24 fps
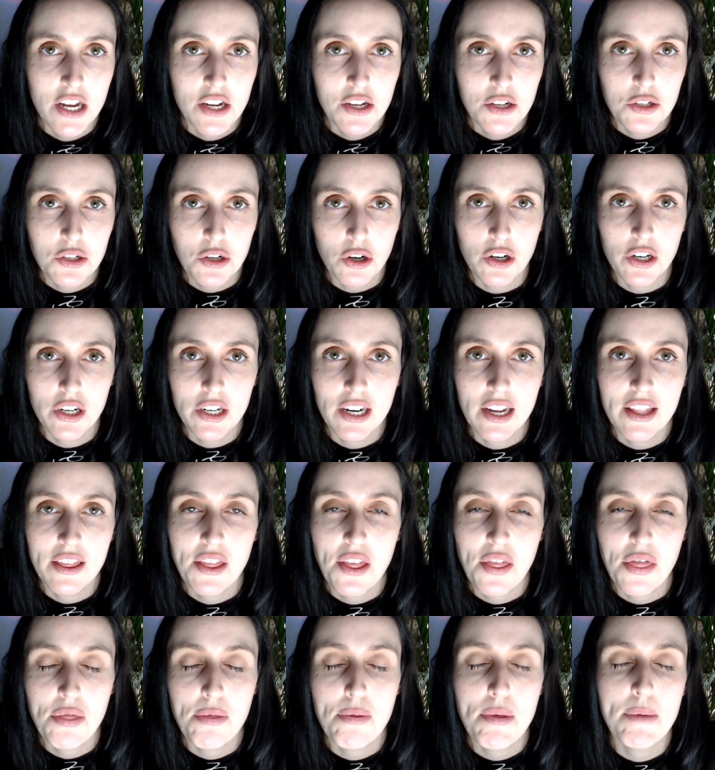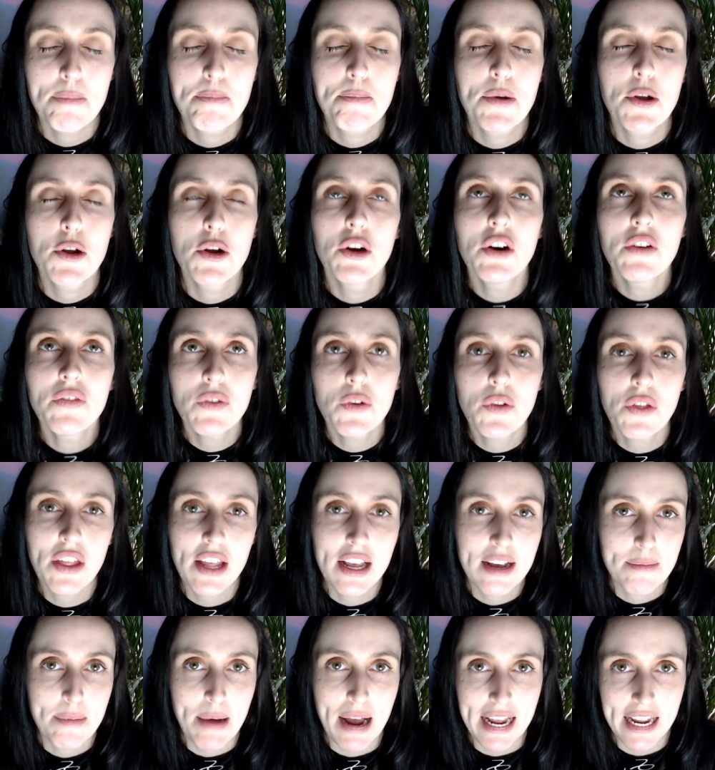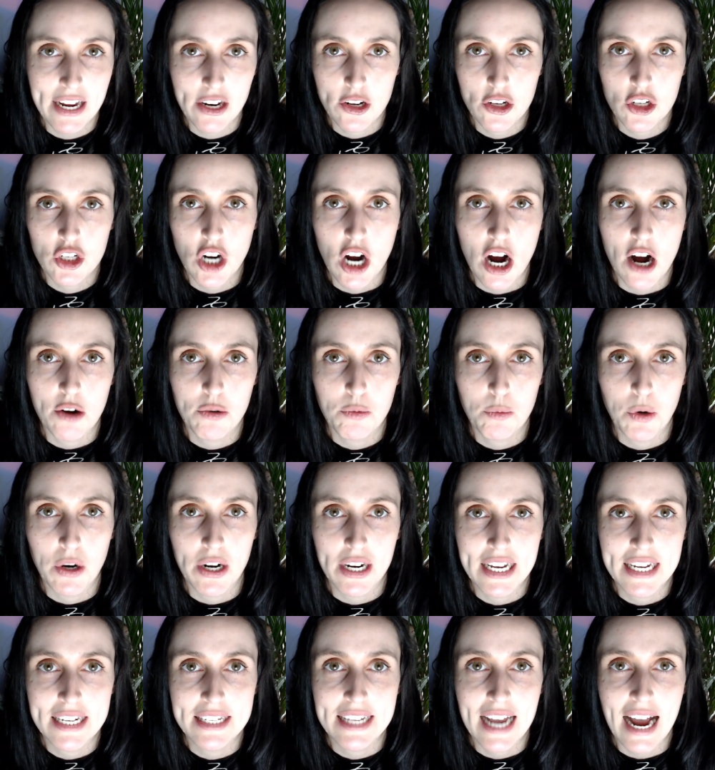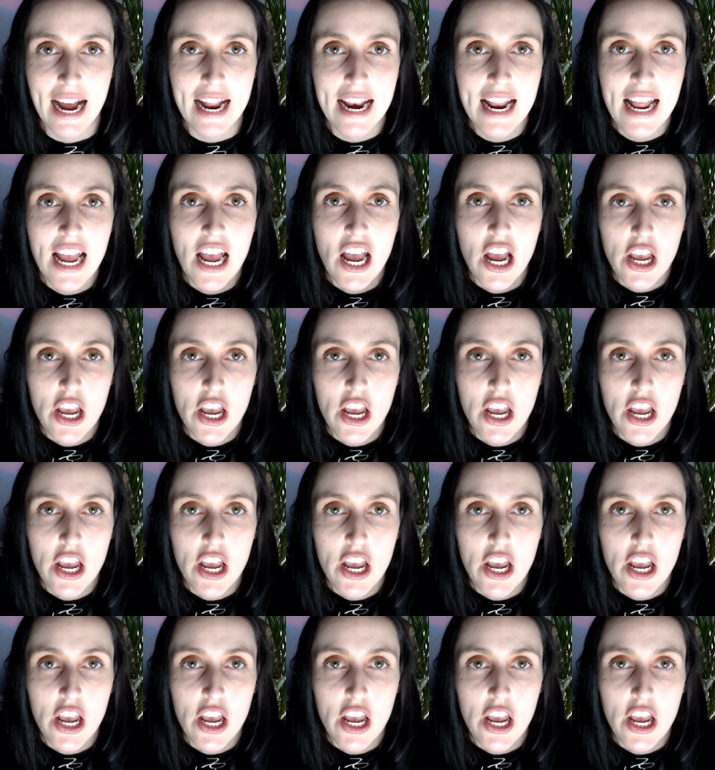So, the, the beautiful thing about inner child work is that